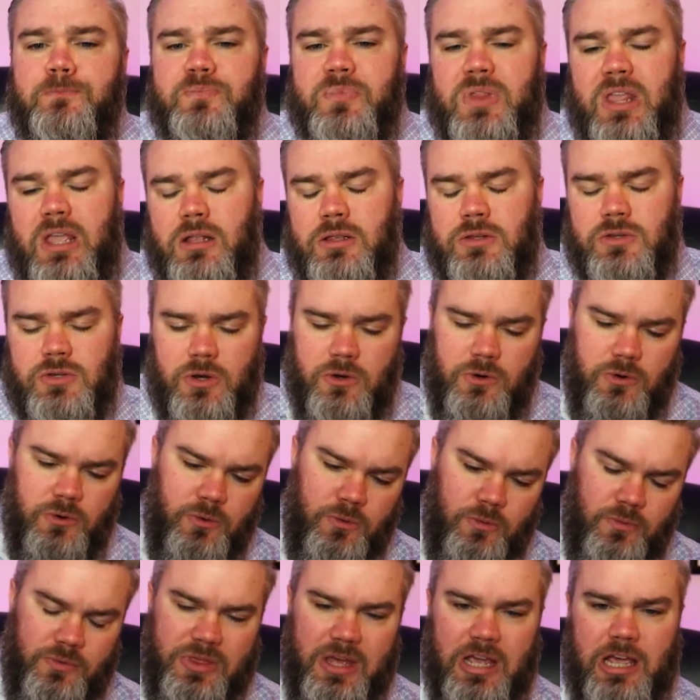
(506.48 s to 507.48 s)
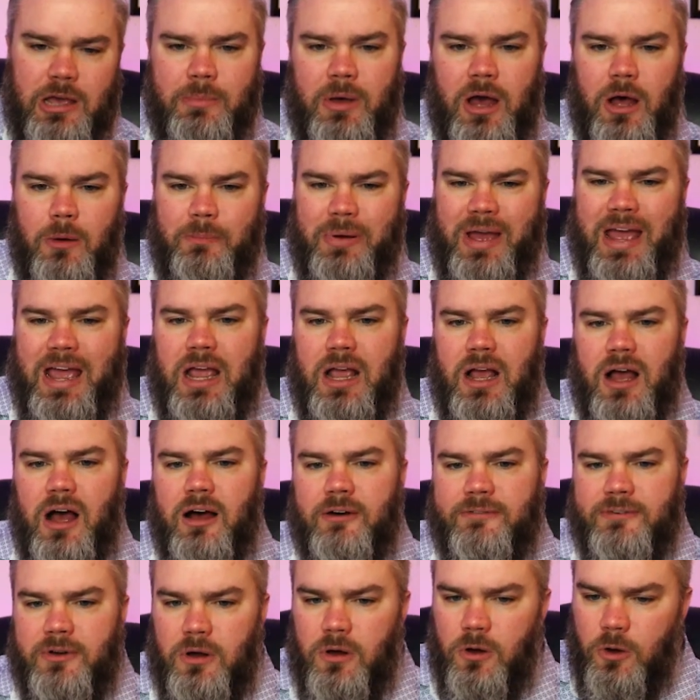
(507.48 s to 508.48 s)
And so think about paying
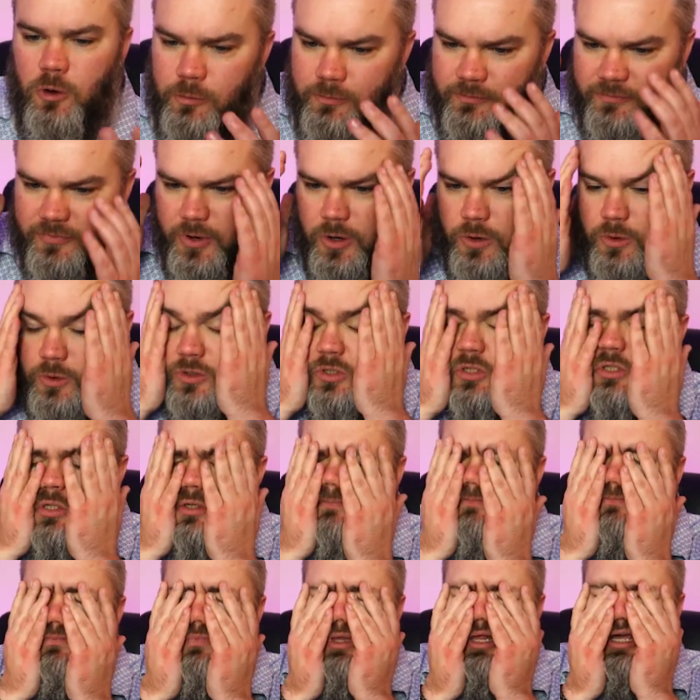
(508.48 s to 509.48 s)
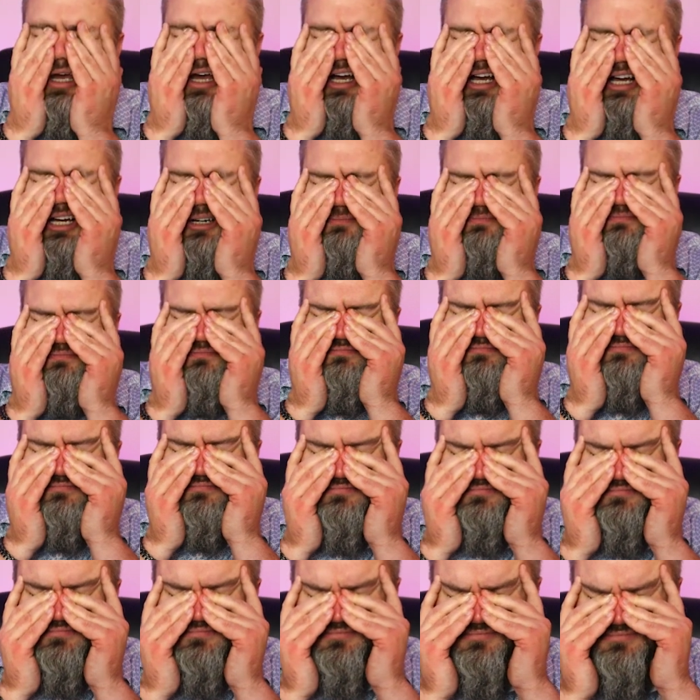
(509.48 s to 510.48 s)
off a home, folks.
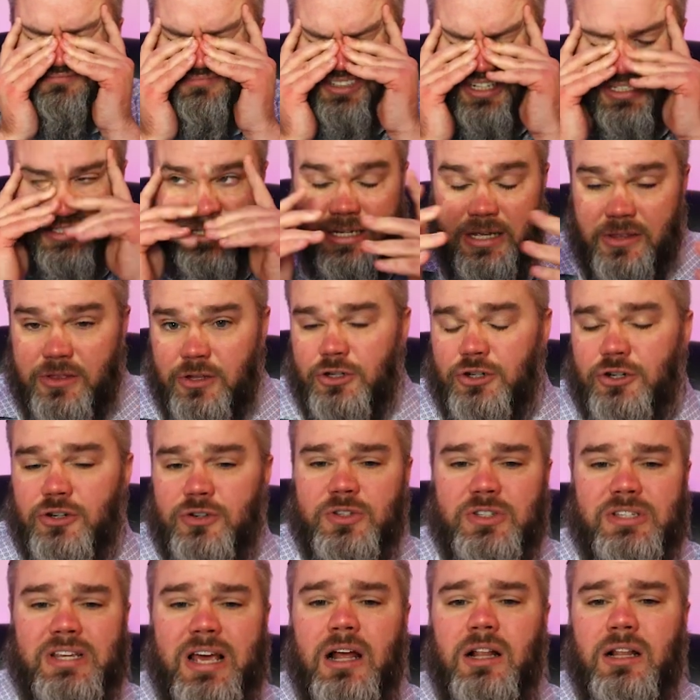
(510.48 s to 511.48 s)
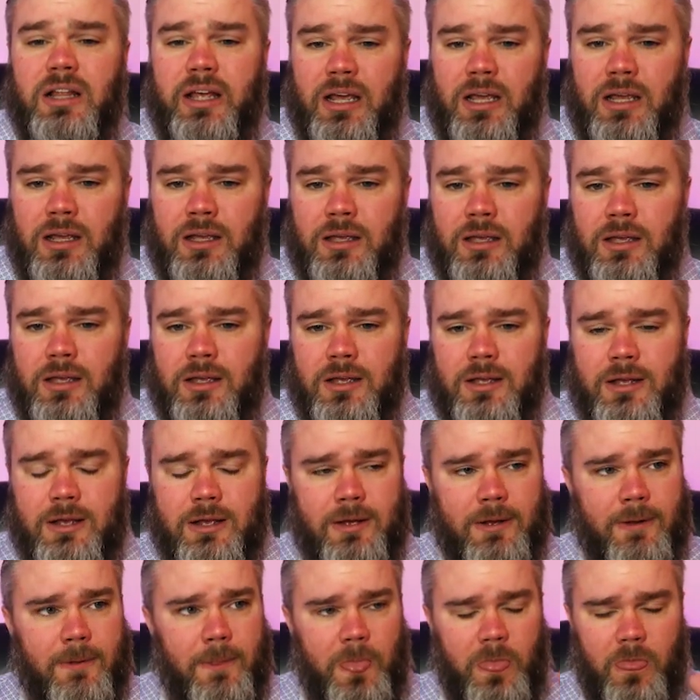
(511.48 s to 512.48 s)
Let's say that you're selling.
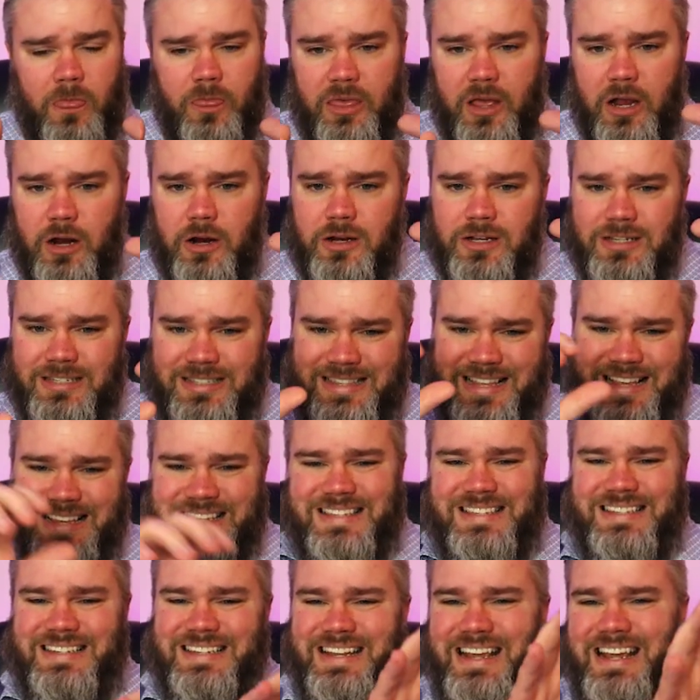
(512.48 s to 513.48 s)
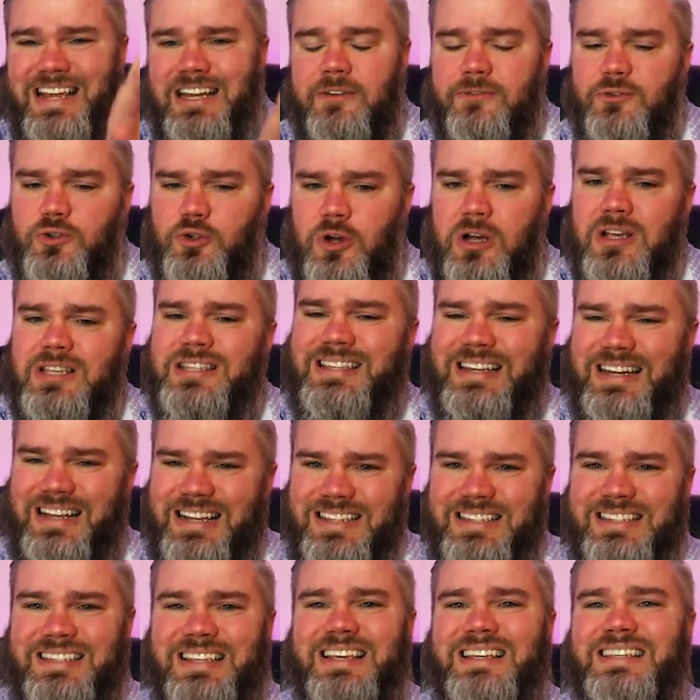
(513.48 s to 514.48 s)
There is this deed of trust that
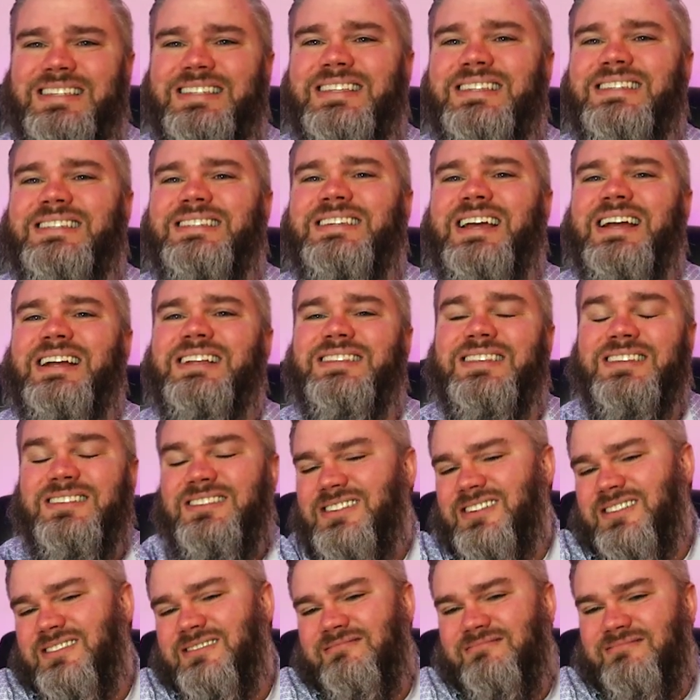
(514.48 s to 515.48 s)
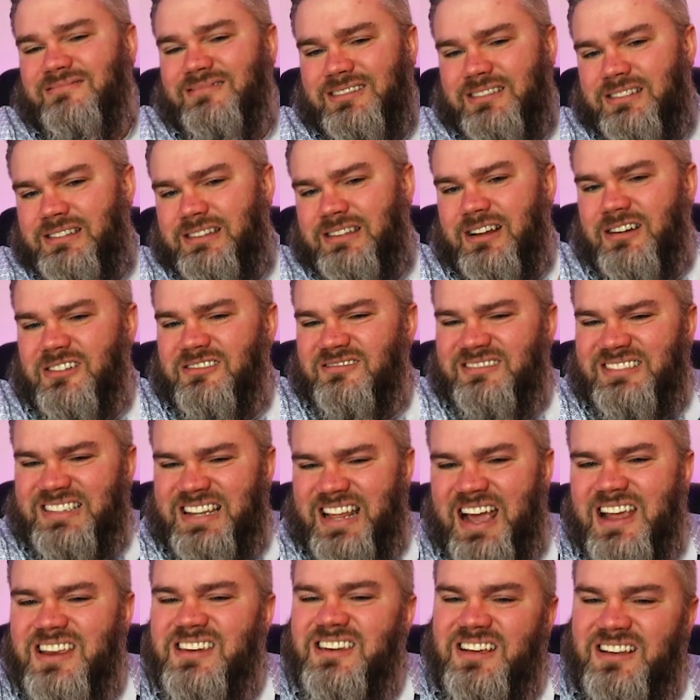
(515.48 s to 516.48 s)
exists that states that you don't
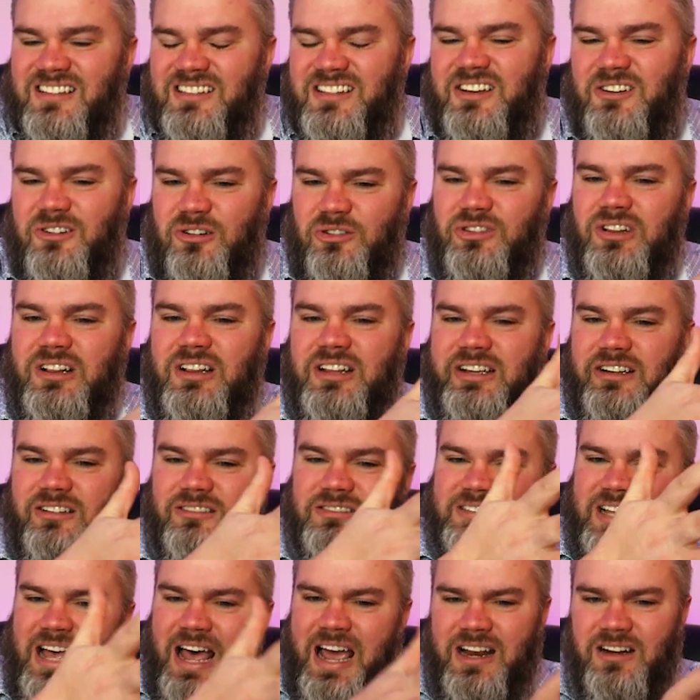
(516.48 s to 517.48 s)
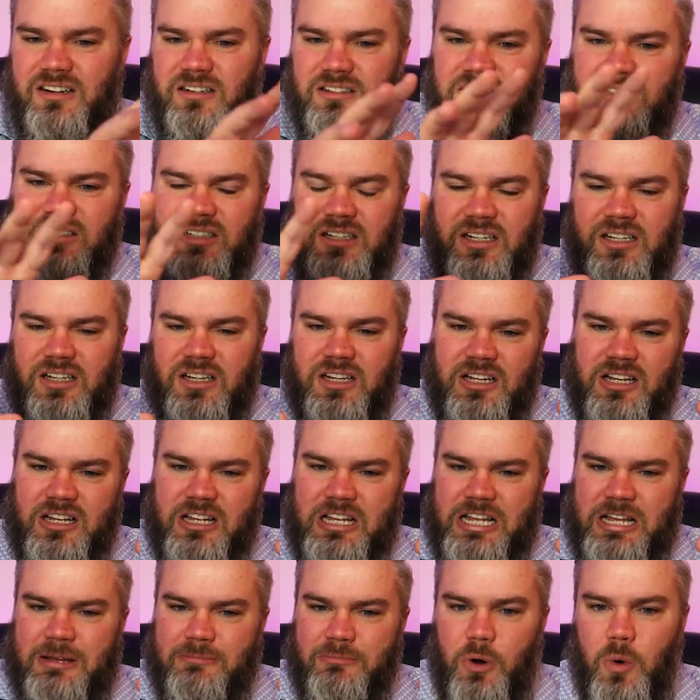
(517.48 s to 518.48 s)
technically hold the legal title.
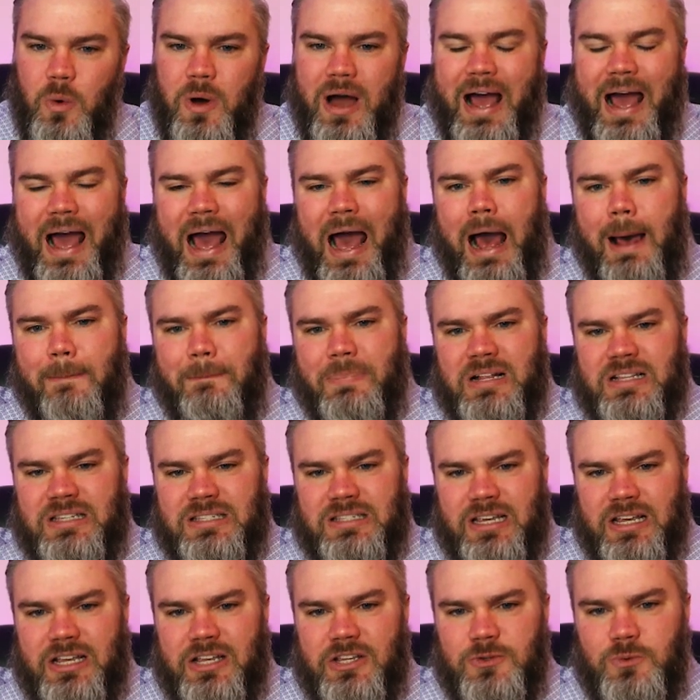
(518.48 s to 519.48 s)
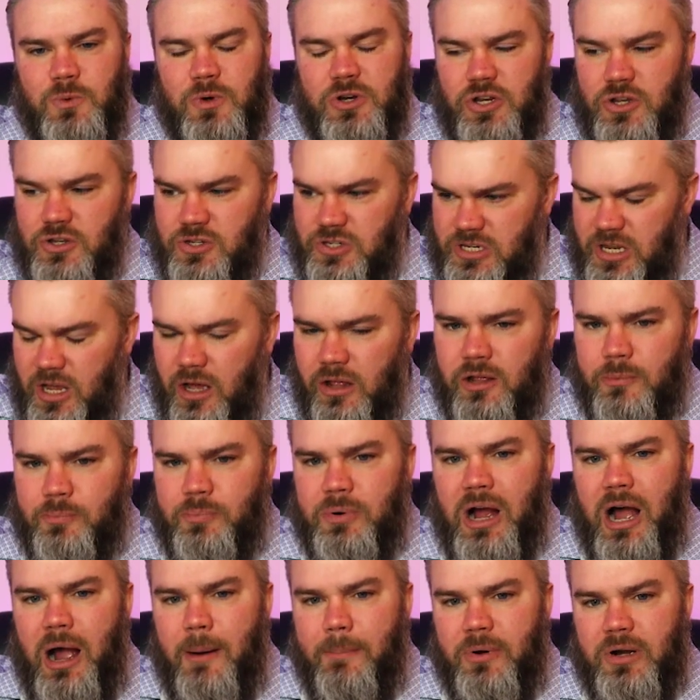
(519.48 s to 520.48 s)
But what happens is when you sell the
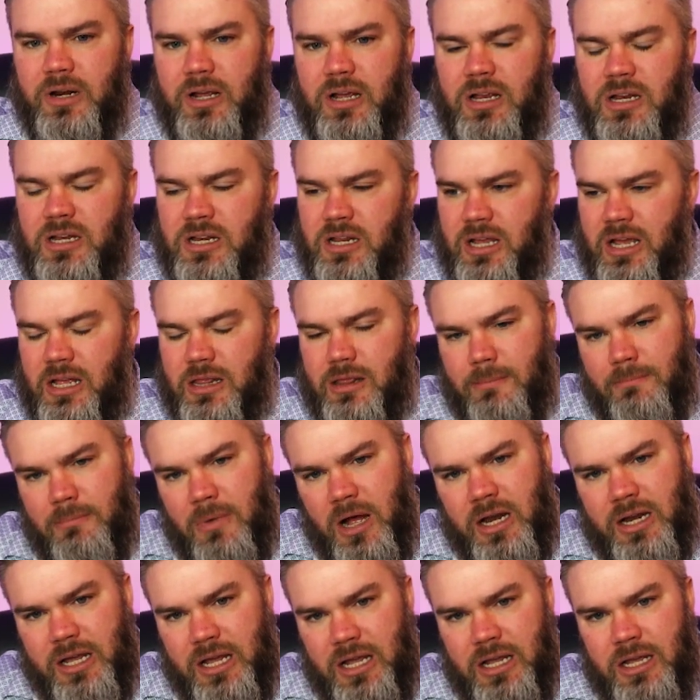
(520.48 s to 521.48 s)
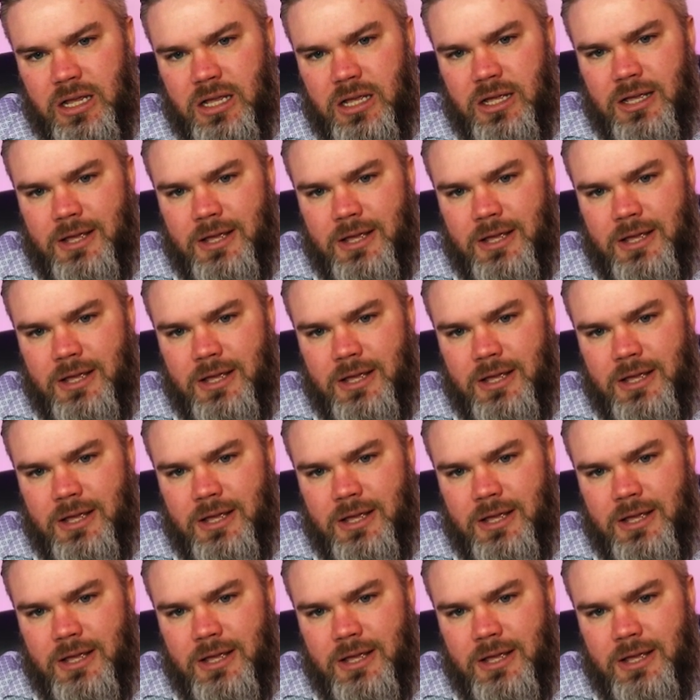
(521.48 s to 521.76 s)
property and you get the money,